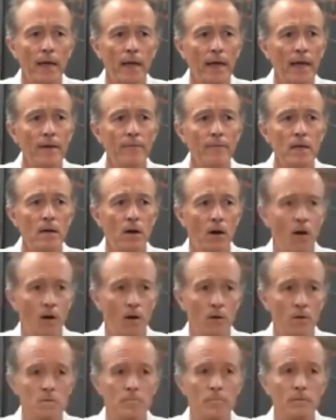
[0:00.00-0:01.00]

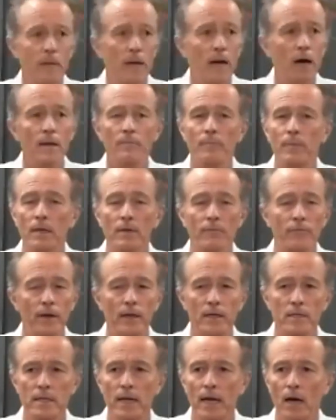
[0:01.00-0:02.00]
AVRs not being
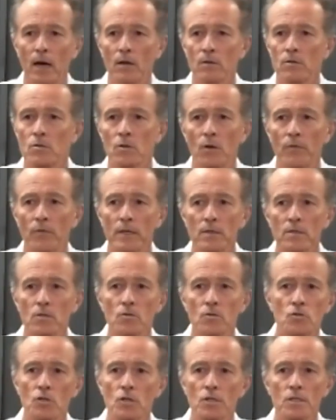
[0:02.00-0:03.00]
phased out. So this
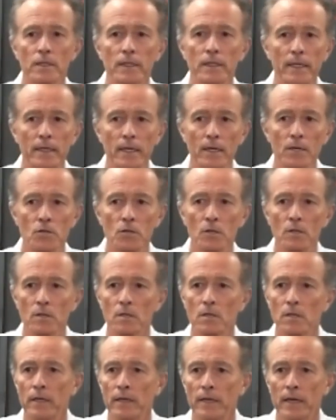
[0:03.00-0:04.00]
is just an addition
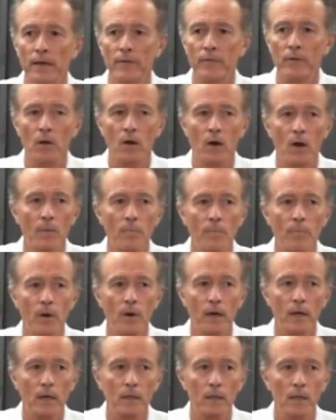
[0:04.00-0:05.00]
to the AVR
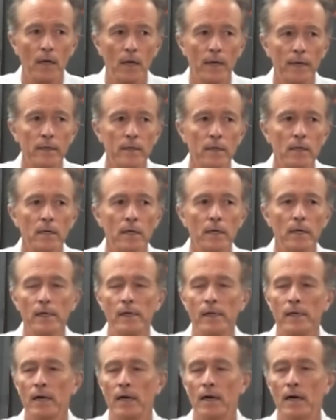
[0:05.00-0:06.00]
product line.
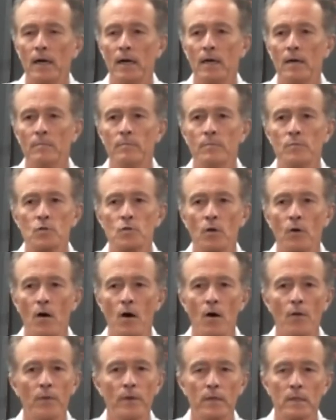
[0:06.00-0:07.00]
So
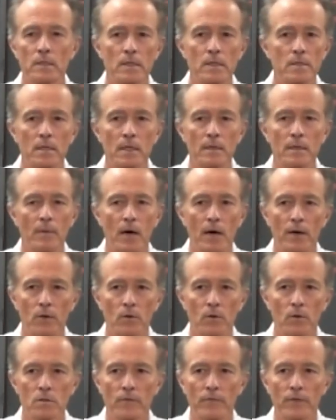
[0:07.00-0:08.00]
all the existing
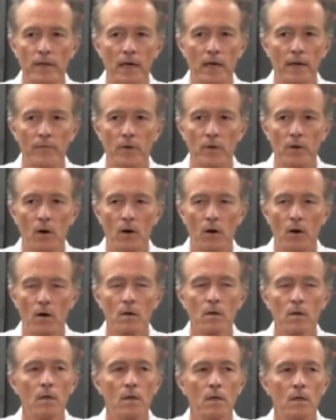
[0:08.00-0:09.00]
models of the
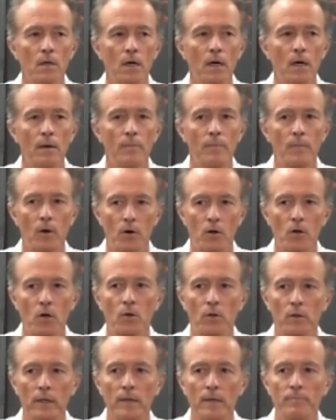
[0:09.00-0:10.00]
AVR are
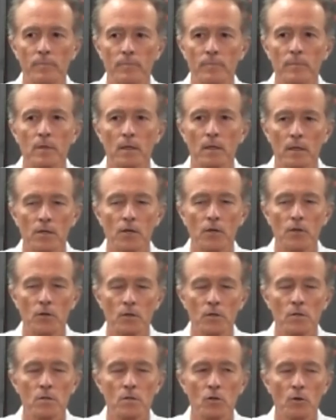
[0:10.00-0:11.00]
currently continue
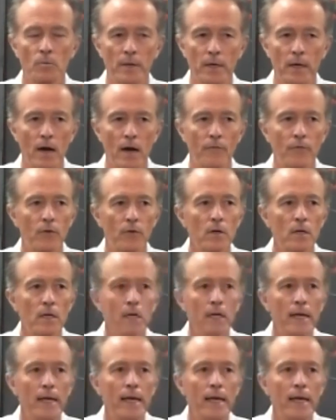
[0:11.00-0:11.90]
to still be offered.